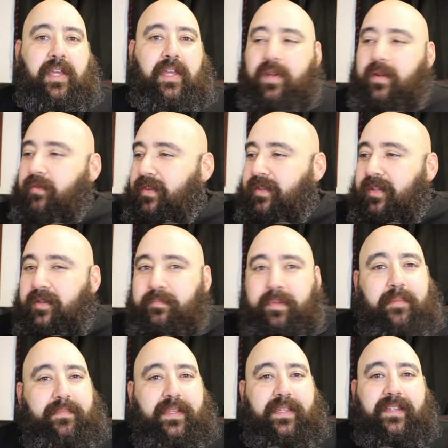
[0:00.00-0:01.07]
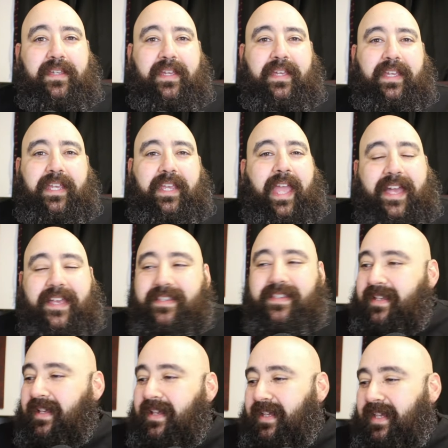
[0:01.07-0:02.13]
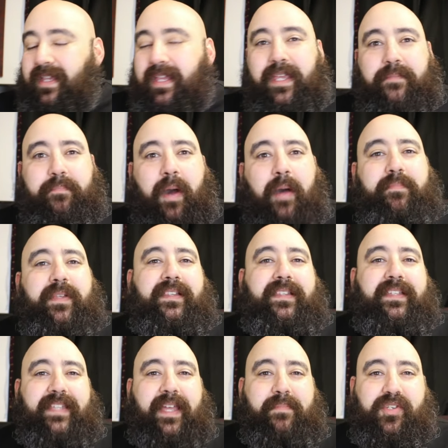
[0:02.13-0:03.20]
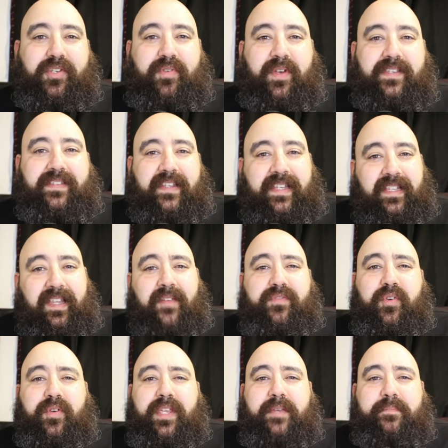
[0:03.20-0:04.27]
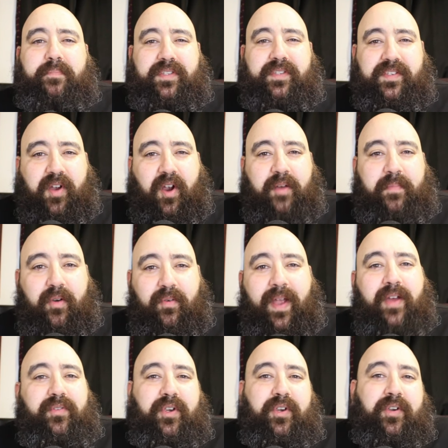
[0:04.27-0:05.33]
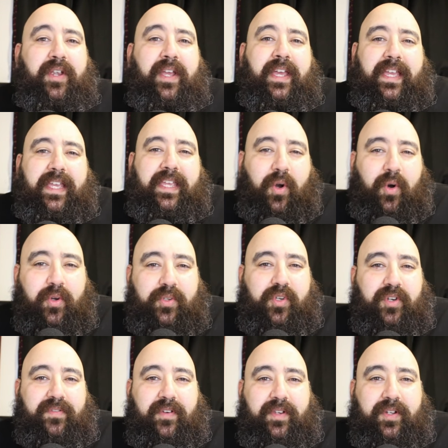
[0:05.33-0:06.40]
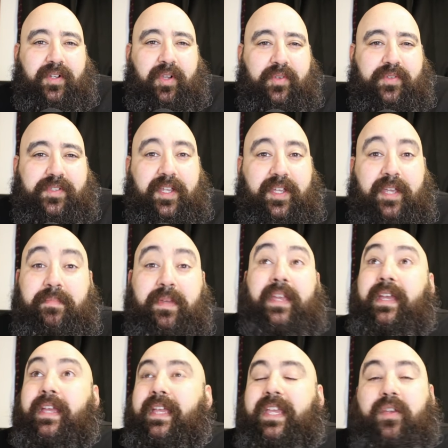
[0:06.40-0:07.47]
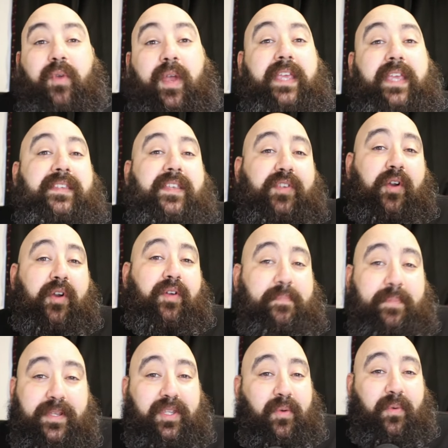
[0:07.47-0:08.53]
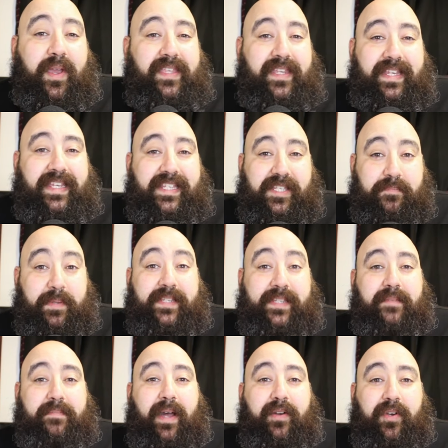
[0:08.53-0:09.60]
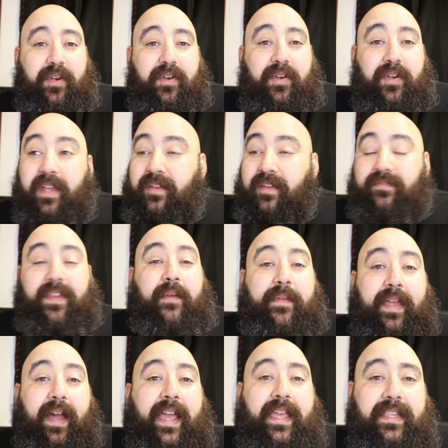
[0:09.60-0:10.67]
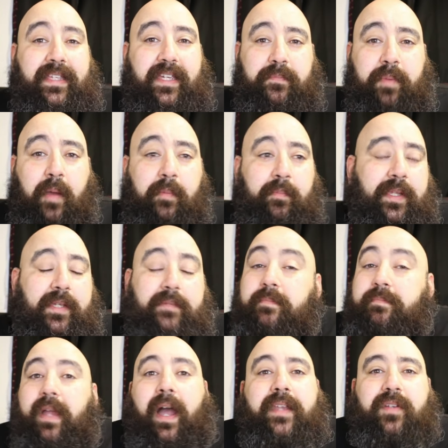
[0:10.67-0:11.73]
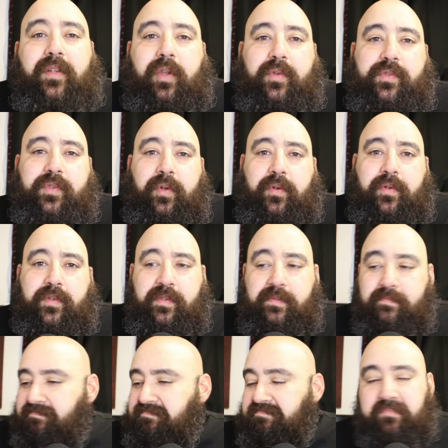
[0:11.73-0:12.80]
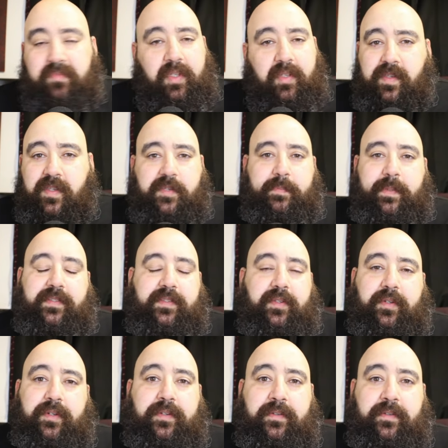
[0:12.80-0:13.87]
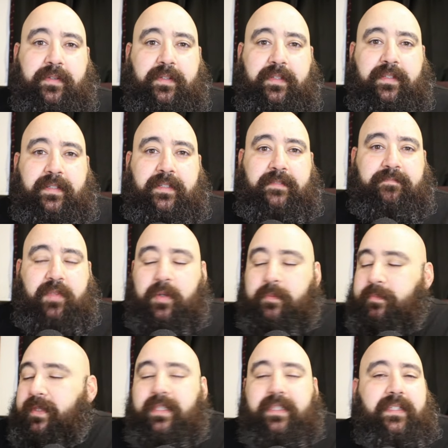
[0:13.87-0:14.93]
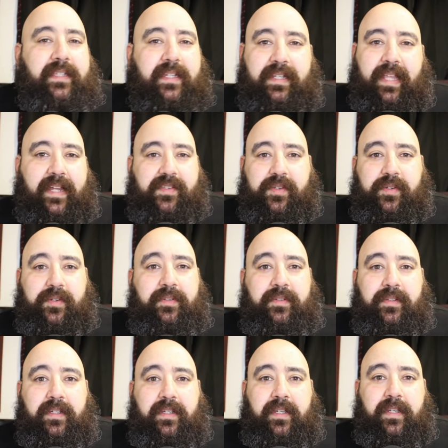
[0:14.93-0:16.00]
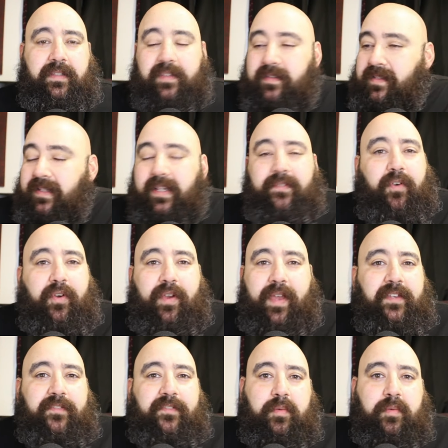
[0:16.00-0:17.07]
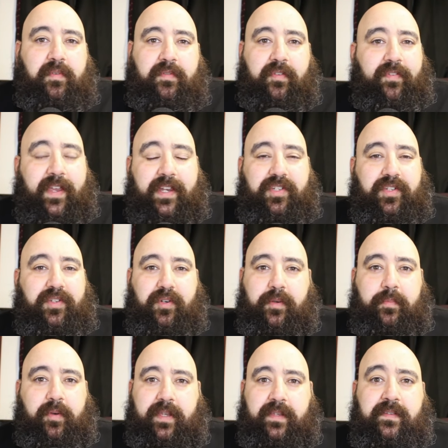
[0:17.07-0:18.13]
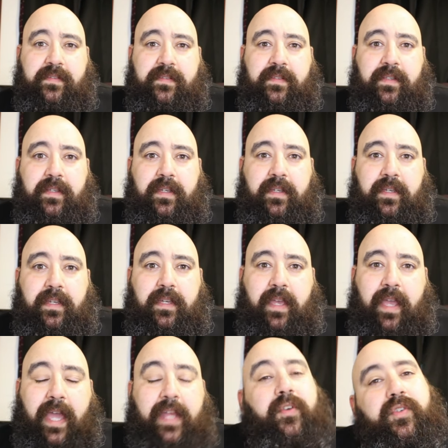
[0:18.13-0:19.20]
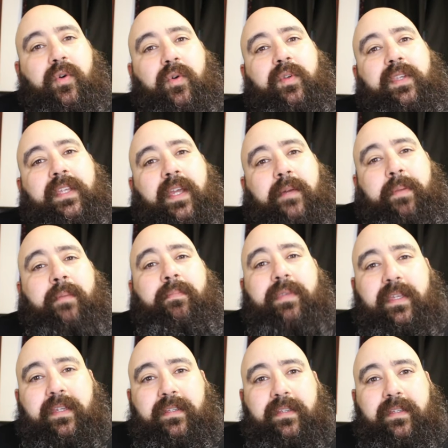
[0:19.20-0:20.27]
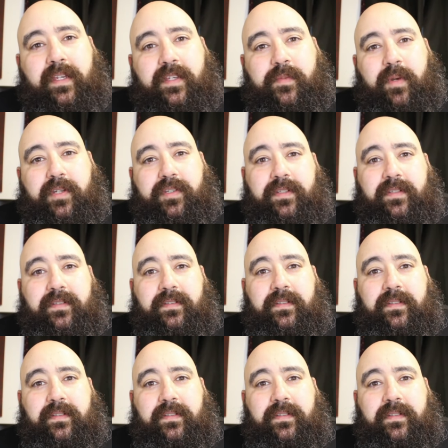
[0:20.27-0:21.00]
Whenever they're in public, he publicly demonstrates that he loves her. He puts his arm around her. He holds her very close to him. He raises her up in the way that he speaks about her very highly in public, but behind closed doors, doesn't speak to her, completely neglects her, doesn't give her any form of affection or praise, and there's only a public expression.